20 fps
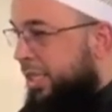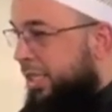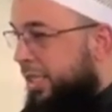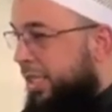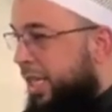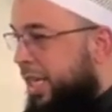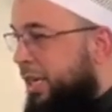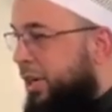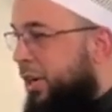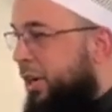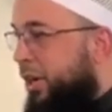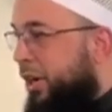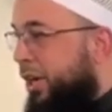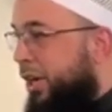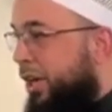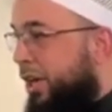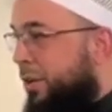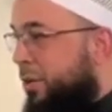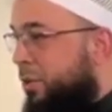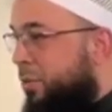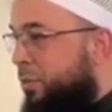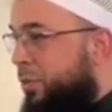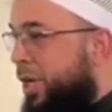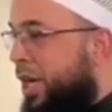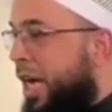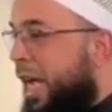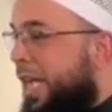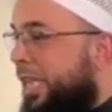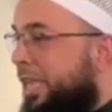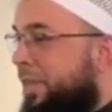that we are
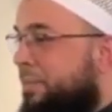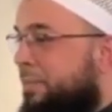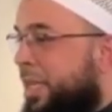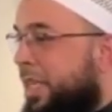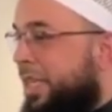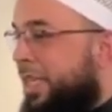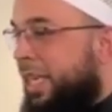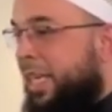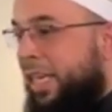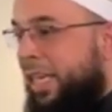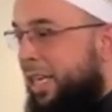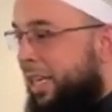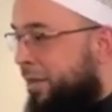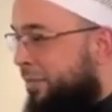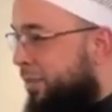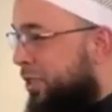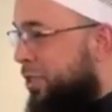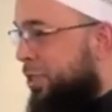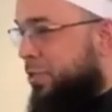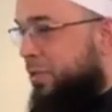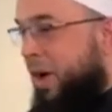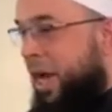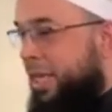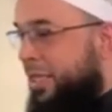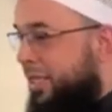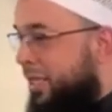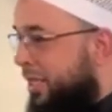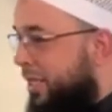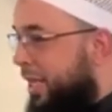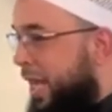at the beginning of this
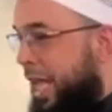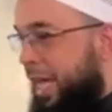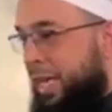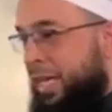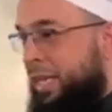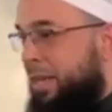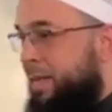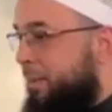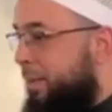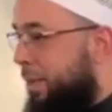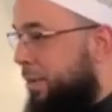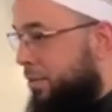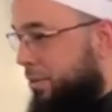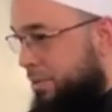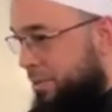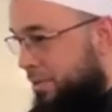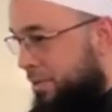crisis, not in the middle.